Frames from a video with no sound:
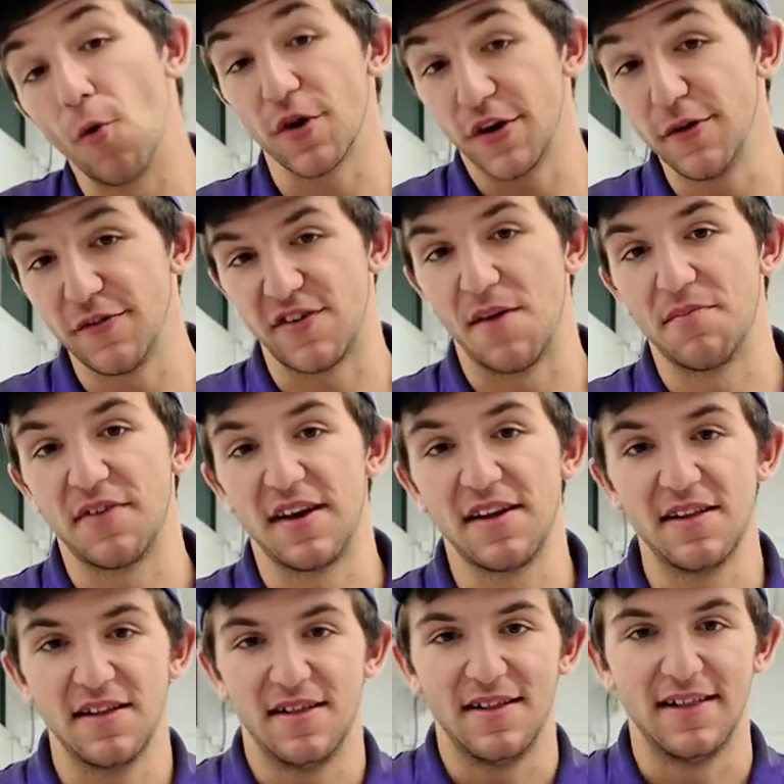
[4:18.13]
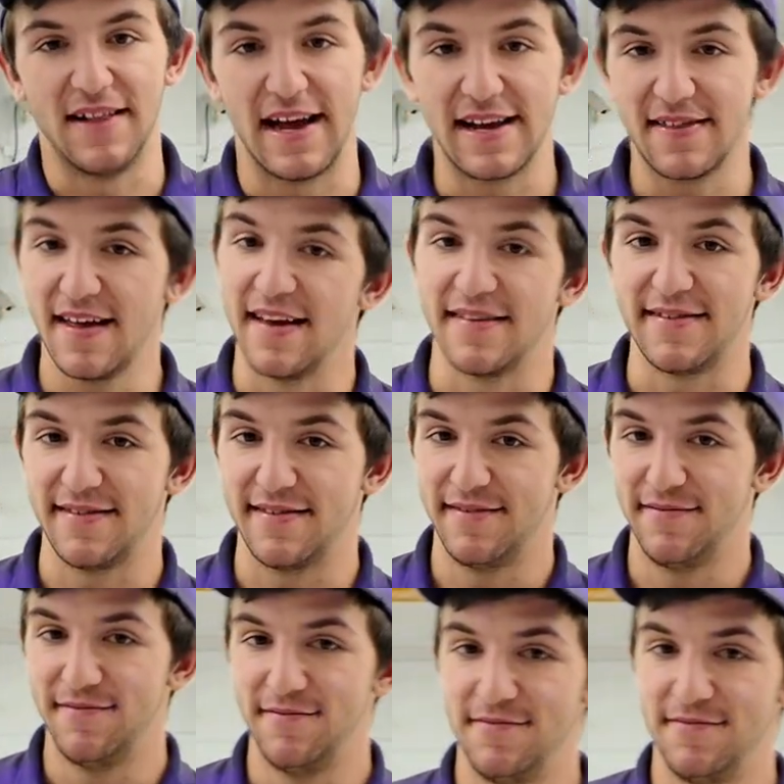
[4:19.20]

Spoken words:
or use something like this.